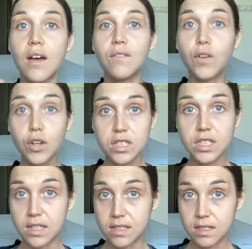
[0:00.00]

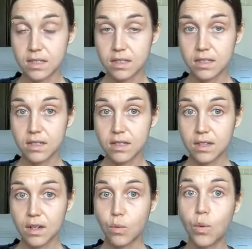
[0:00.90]
versus
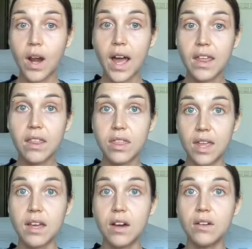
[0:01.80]
what I
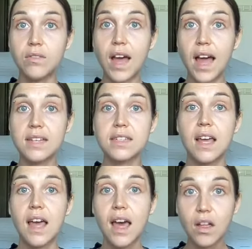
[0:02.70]
think of as
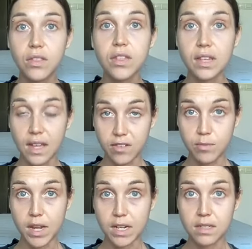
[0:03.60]
healthy life
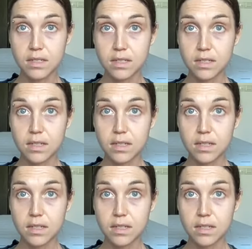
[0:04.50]
maintenance.